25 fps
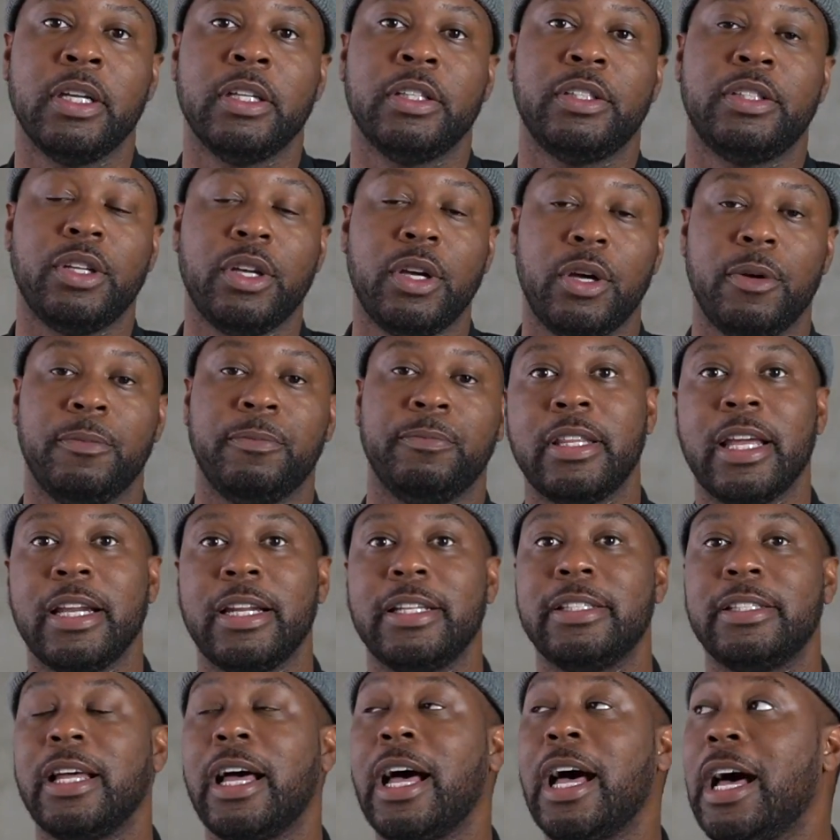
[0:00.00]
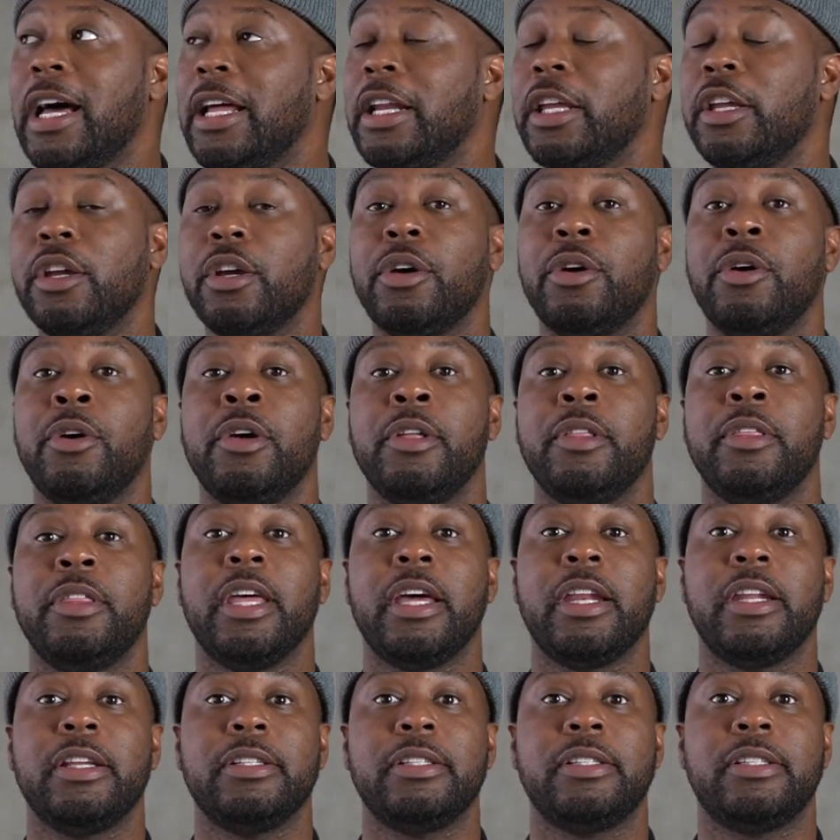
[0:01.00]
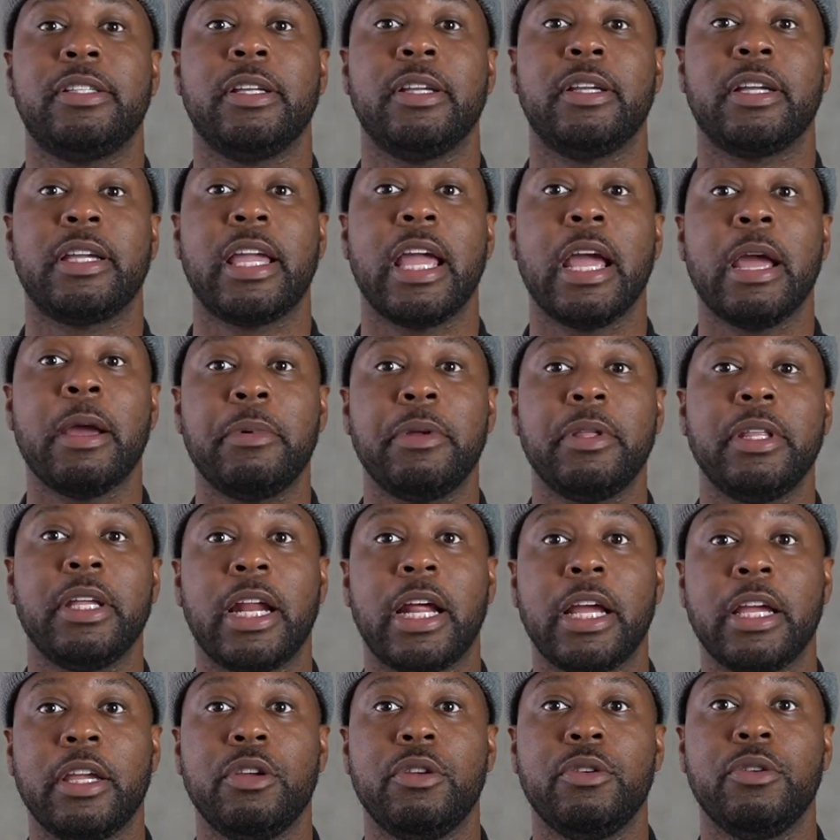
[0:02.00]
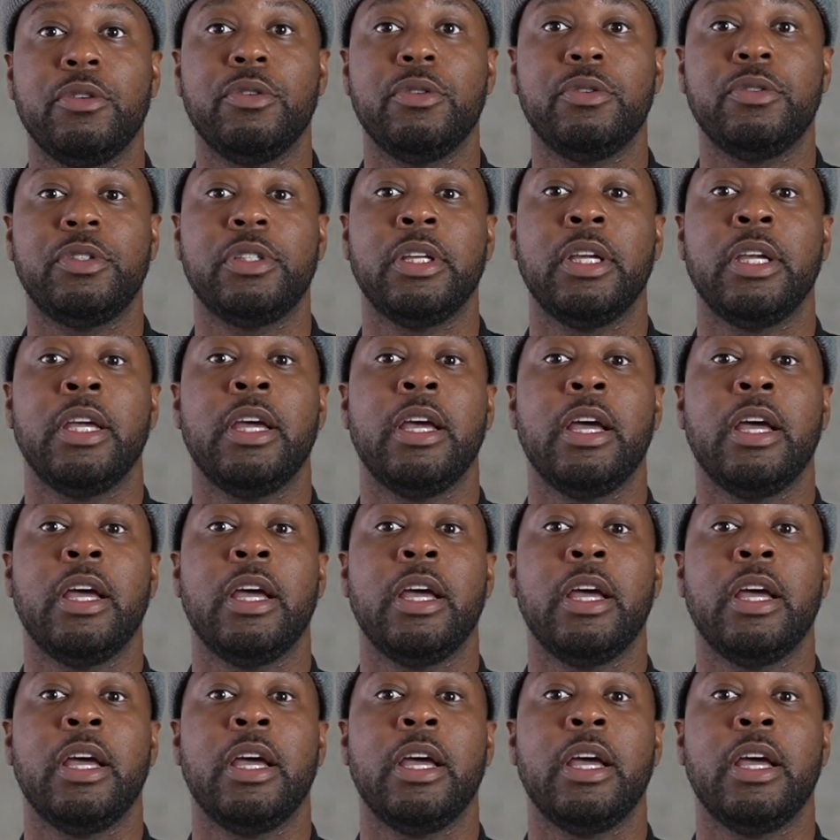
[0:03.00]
So that is the audio, that is the camera that I use.